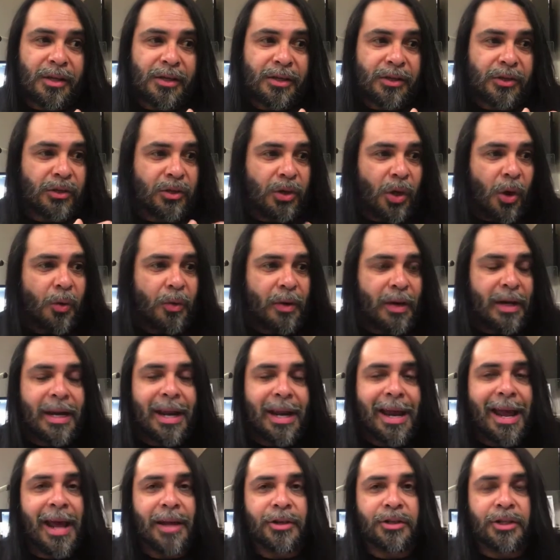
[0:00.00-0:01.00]
so
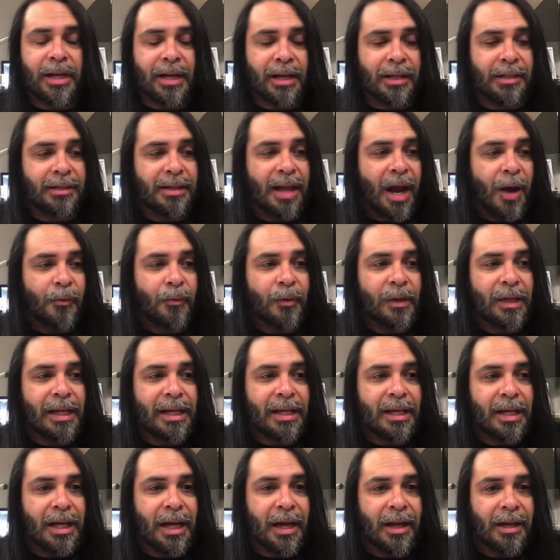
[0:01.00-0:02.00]
niche, and it's not really
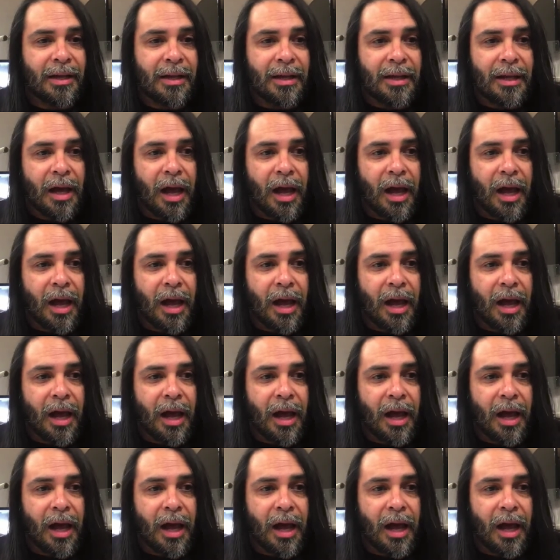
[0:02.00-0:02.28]
gonna